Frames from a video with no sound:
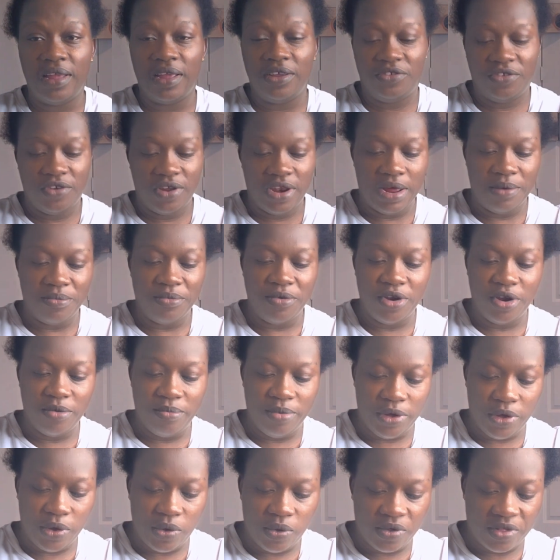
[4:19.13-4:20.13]
extension, I'm
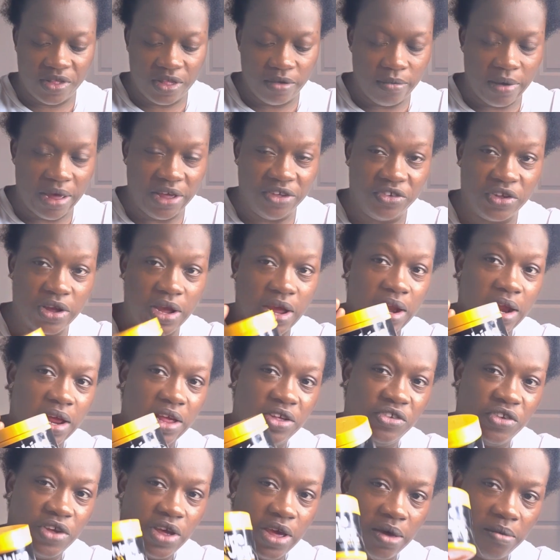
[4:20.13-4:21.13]
going to be using my Shine
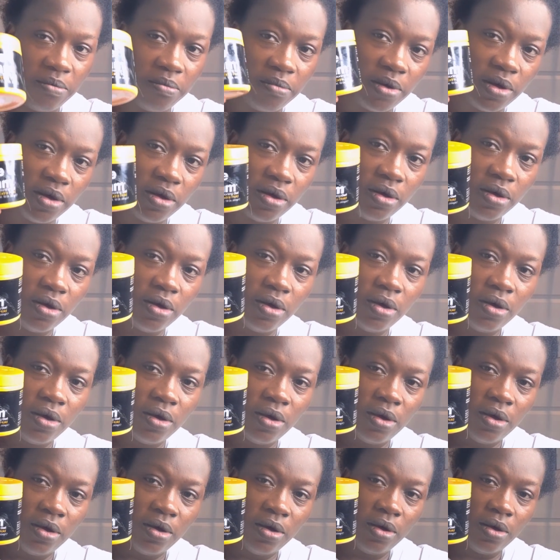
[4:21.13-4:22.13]
and Jam.
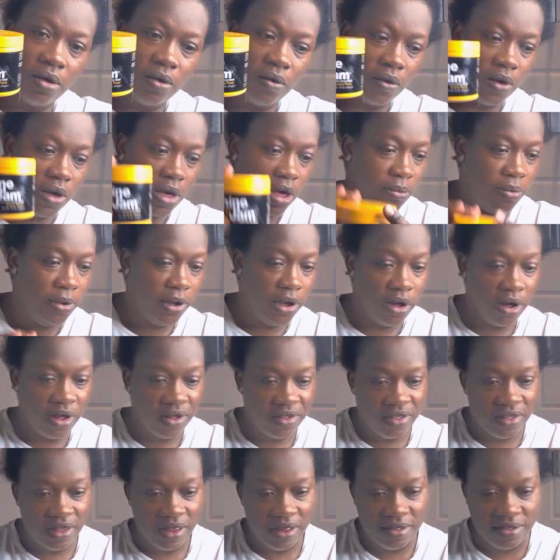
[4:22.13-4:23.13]
Okay,
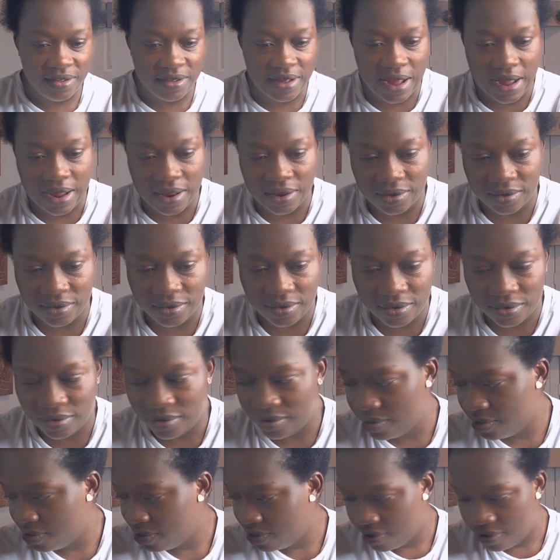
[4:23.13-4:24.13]
because it can,
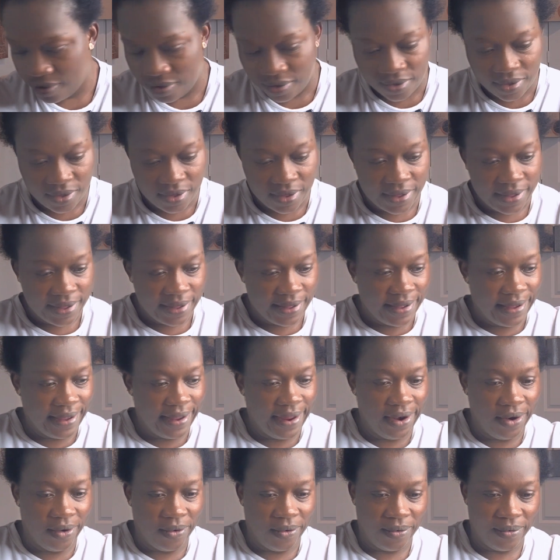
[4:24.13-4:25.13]

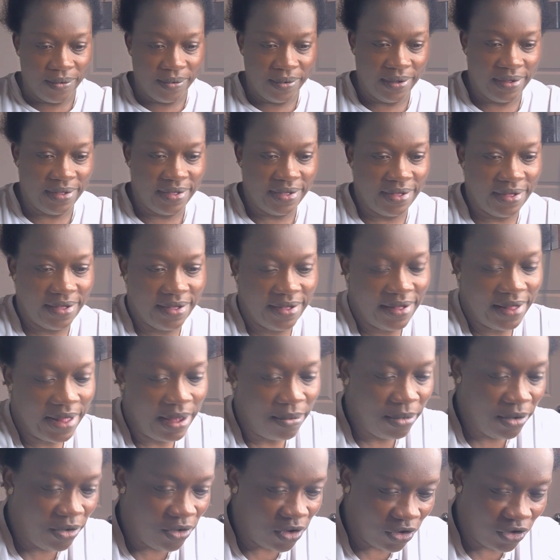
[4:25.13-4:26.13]

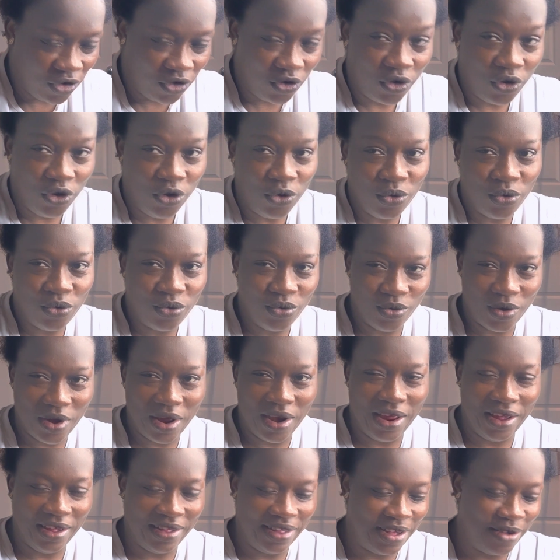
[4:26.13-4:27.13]
let me just show you
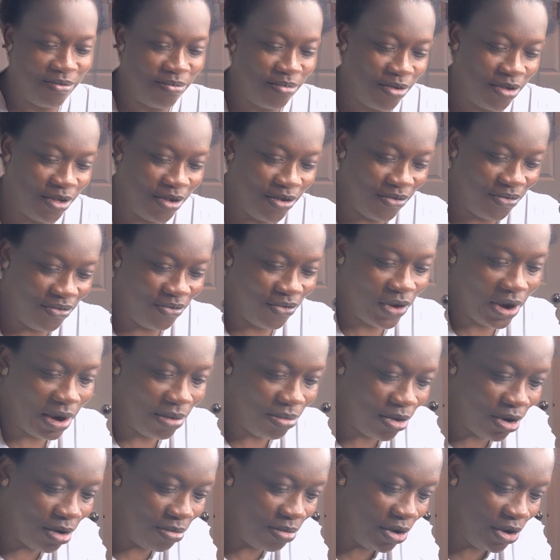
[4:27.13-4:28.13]
an example of
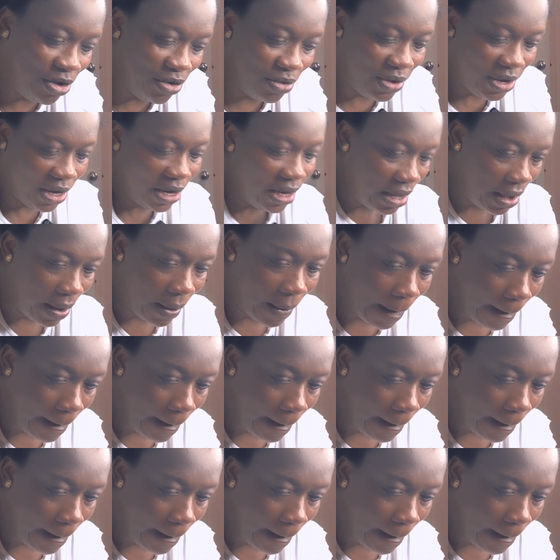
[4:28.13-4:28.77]
what I'm going to be doing.